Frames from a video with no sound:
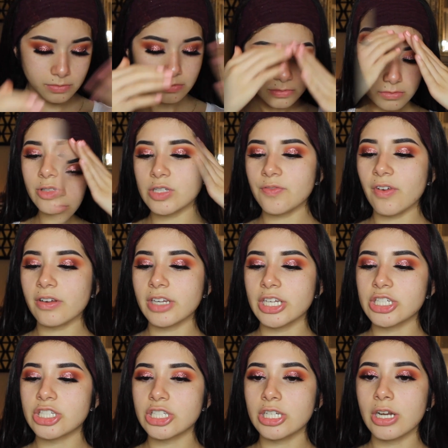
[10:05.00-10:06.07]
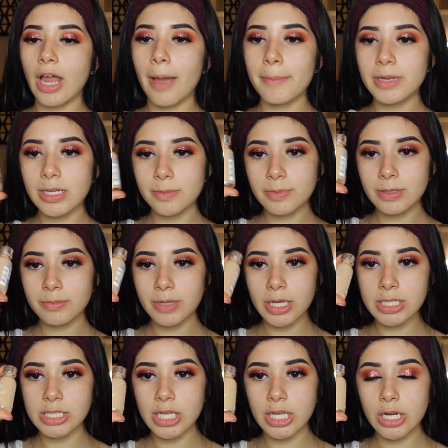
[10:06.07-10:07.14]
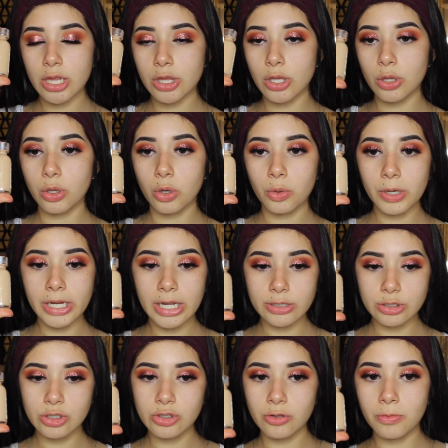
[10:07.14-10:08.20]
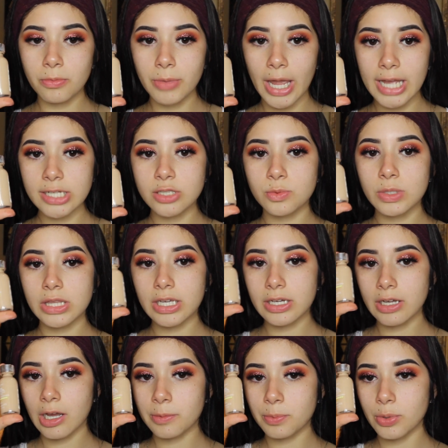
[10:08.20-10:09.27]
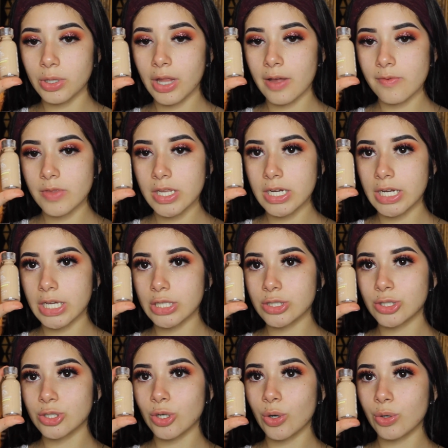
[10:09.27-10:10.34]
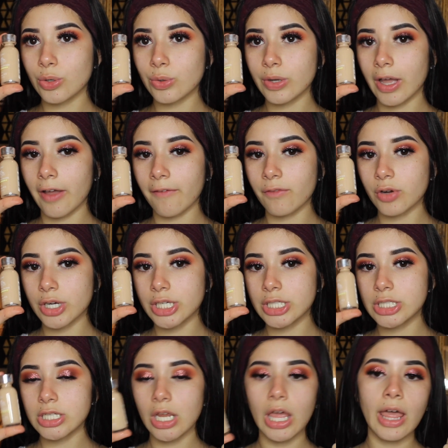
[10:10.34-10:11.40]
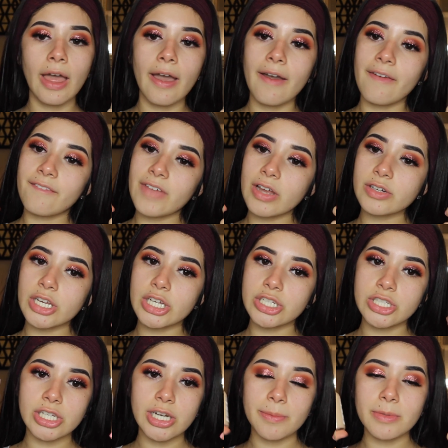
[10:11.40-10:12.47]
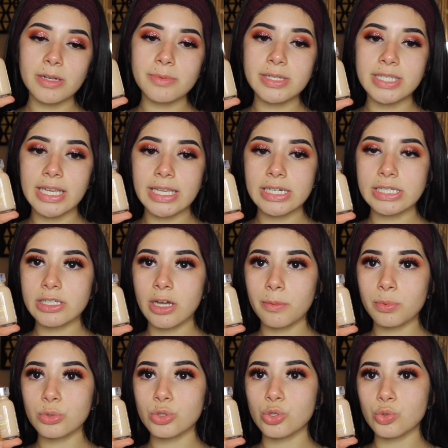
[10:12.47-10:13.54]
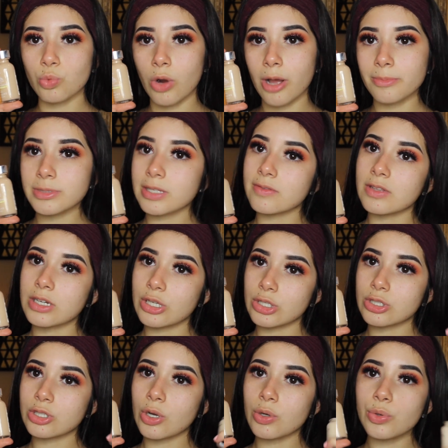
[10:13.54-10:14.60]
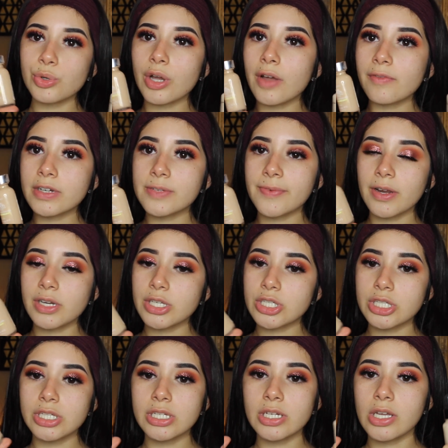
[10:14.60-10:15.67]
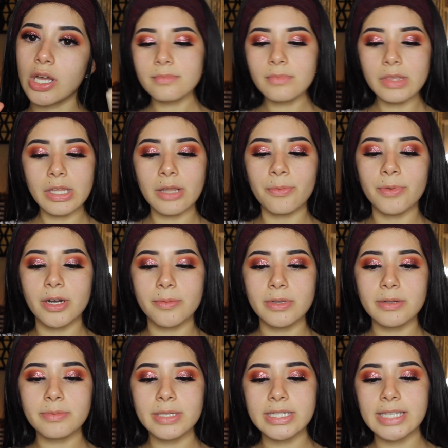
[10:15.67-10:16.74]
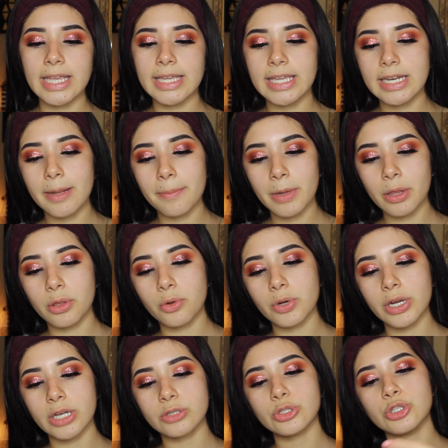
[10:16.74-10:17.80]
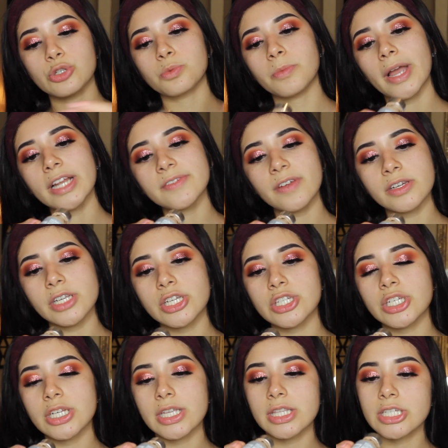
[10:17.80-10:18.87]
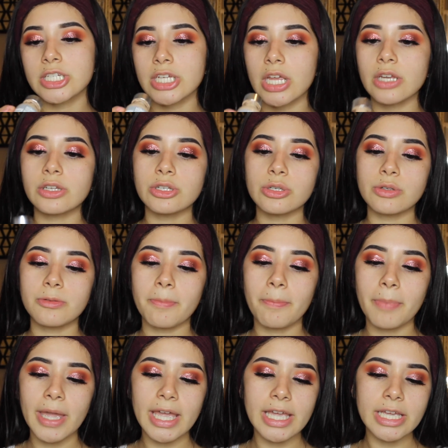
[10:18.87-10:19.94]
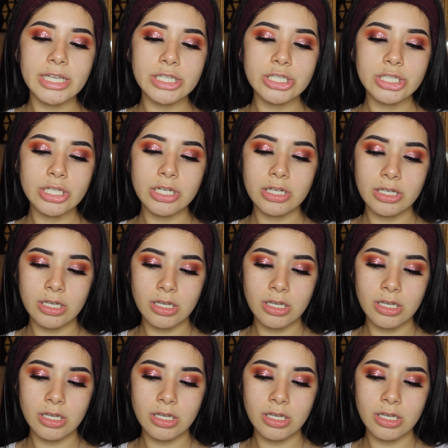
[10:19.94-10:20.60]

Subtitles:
Now to foundation, I'm going to be mixing the Loreal True Match with a couple of the NYX Total Coverage foundation, I'm going to be taking a couple drops of the NYX Total Coverage Foundation. But I'm going to be taking my L'Oreal True Match Foundation in the shade Nude Beige.